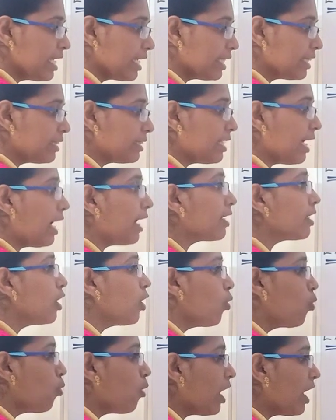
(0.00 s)
In that,
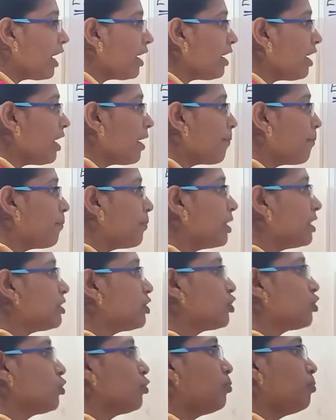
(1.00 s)
one number
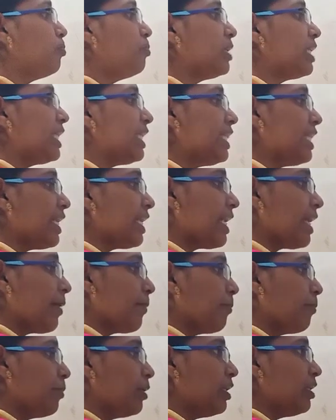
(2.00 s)
should be the
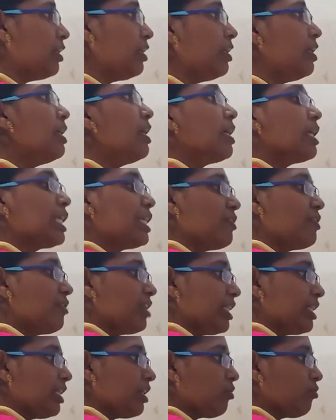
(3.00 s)
number
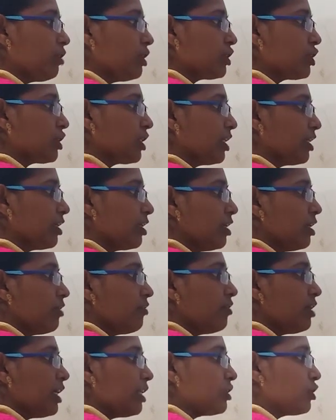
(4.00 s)
given in the question.
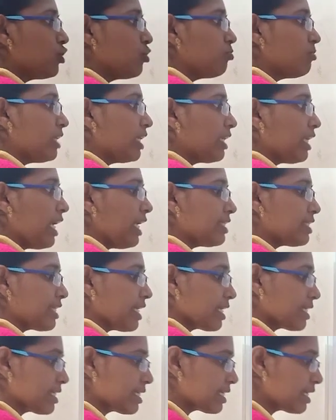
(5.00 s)
We assume that as
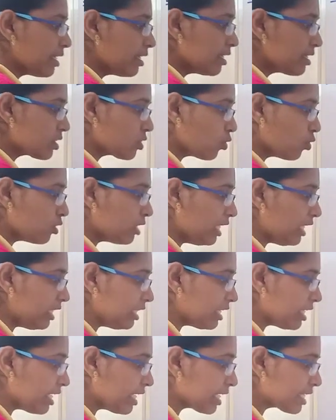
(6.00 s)
x. So that
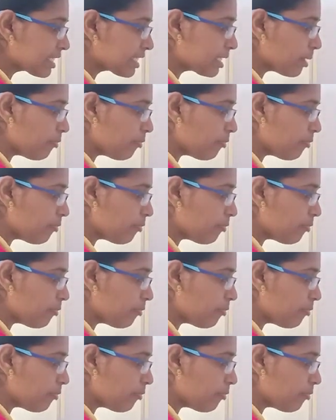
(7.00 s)
in the next